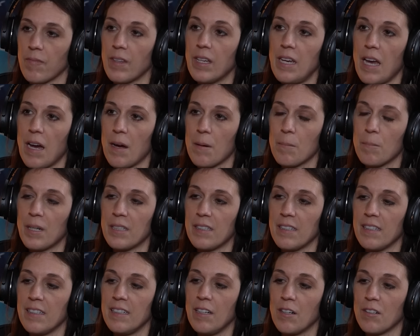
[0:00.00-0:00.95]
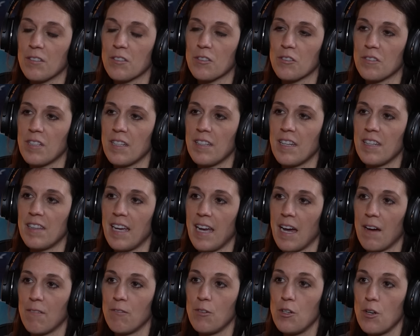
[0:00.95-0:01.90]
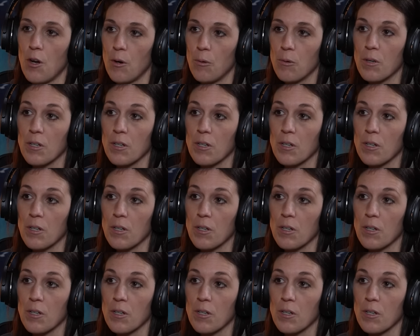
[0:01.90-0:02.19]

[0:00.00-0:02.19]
Yeah, but he also said that they have no